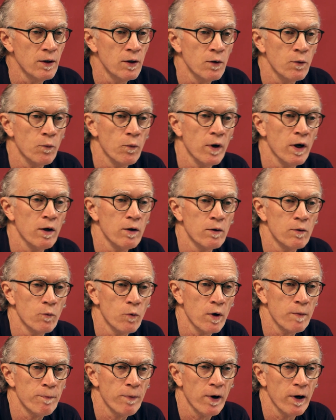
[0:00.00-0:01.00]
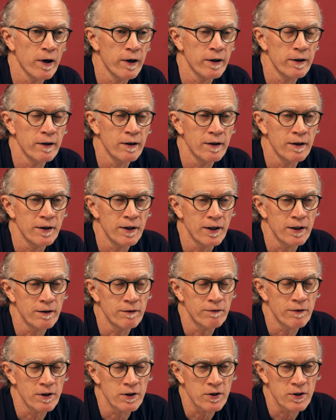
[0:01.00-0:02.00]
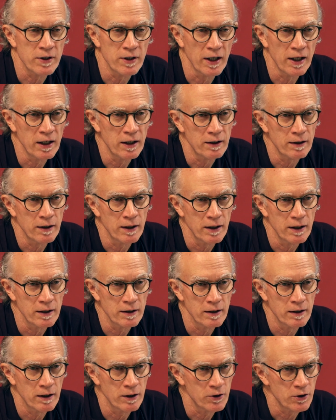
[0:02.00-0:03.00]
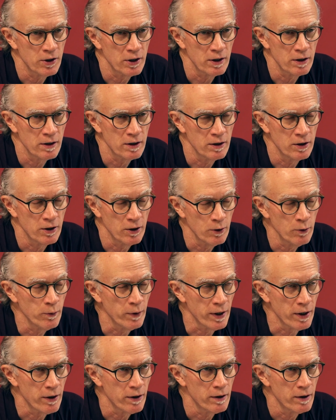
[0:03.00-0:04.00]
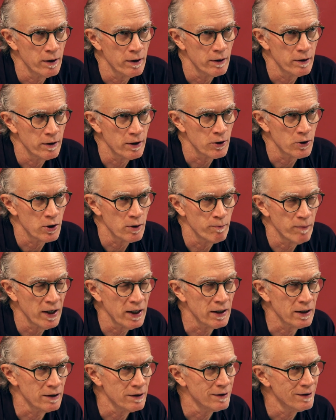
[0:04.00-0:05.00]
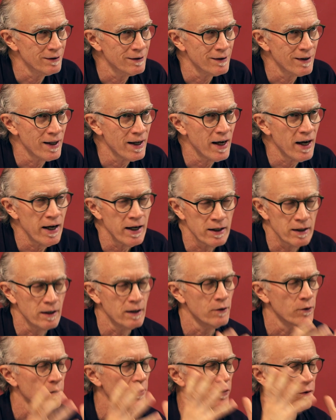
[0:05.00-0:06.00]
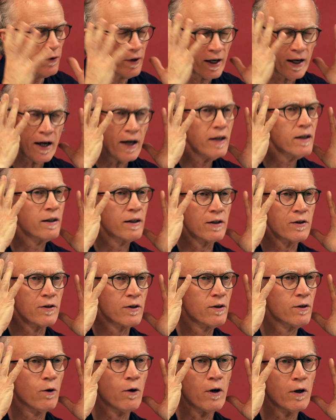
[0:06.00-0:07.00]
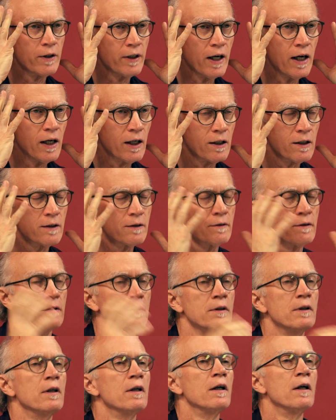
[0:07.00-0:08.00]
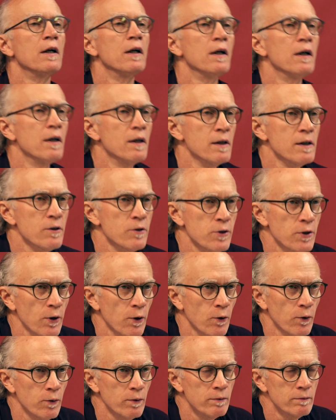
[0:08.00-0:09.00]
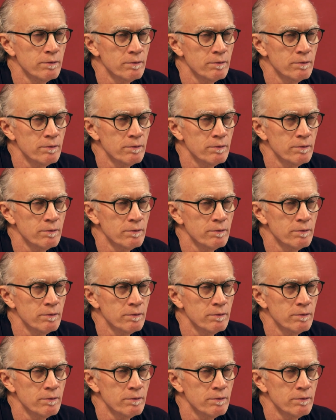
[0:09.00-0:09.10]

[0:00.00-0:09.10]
Well, what part of the snake does she deal with? Does she bite? The head. Well, the head is all yang. So